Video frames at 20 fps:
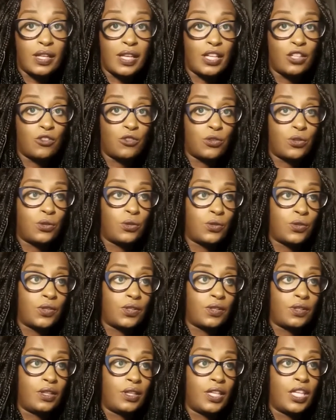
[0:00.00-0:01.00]

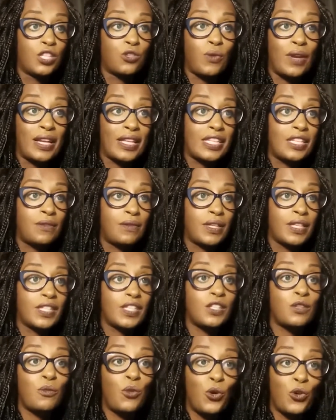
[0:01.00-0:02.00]
Andrews is a relatively
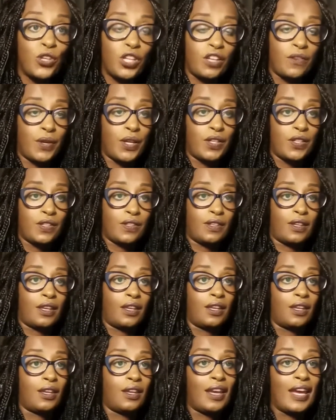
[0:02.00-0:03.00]
small
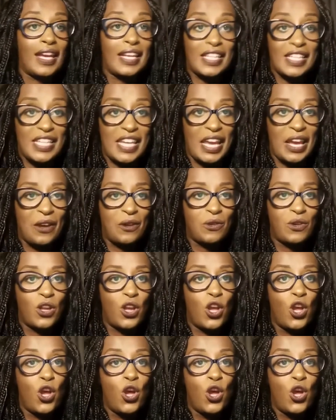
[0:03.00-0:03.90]
university and town,